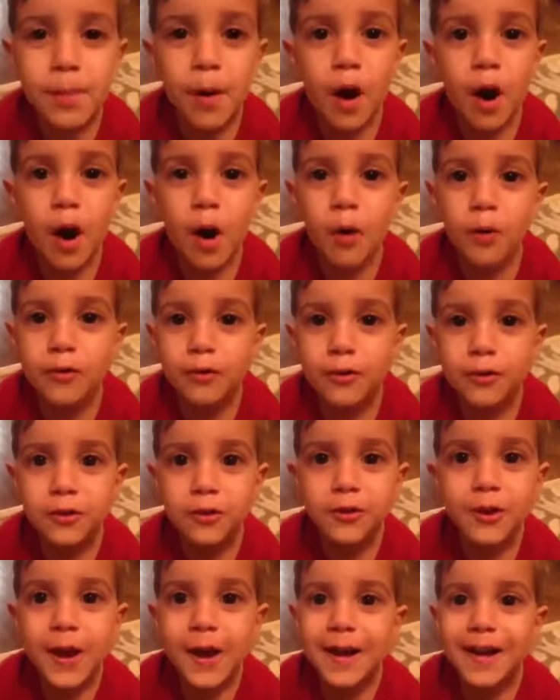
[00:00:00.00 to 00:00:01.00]
My balls
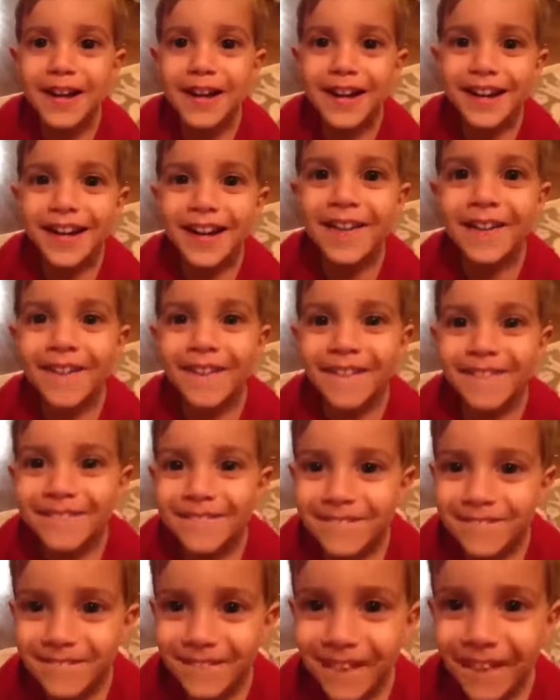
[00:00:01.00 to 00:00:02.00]
are dirty. Your
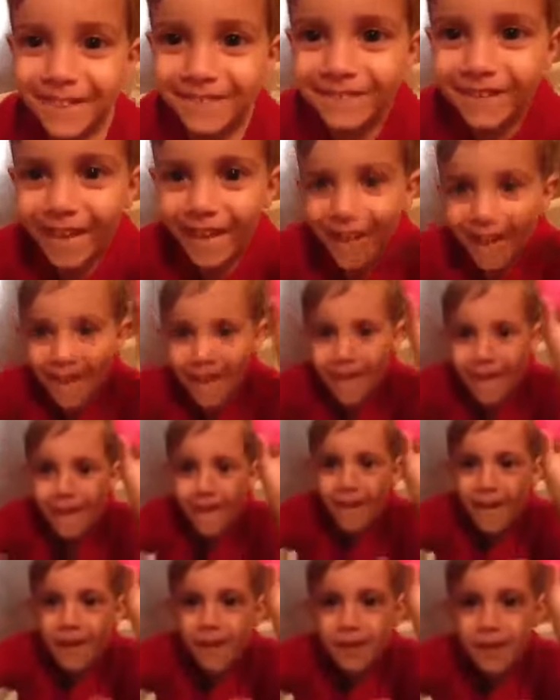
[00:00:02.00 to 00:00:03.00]
what are dirty? My
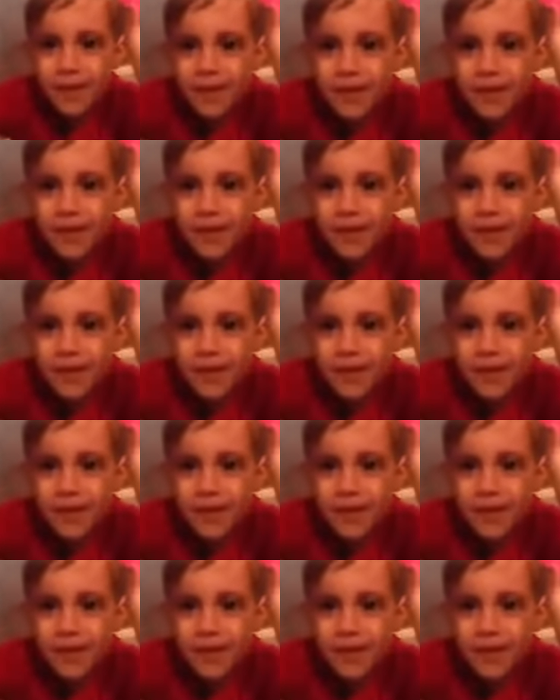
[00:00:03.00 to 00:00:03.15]
balls.